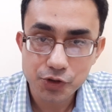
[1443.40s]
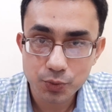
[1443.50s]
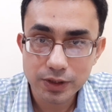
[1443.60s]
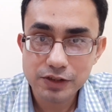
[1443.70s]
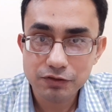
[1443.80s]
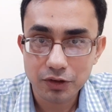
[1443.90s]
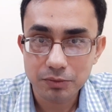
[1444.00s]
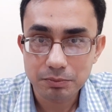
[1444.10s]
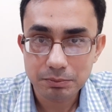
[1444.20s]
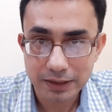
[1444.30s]
students,
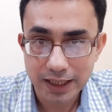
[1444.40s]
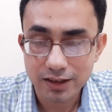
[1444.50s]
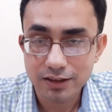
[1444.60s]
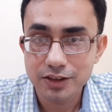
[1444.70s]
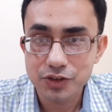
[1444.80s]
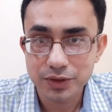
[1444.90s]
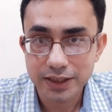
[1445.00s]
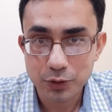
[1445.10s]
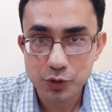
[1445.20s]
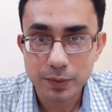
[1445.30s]
for mechanical
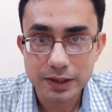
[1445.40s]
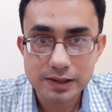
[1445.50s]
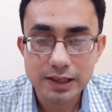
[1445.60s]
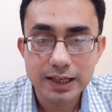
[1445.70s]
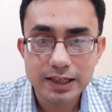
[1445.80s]
engineering, aerospace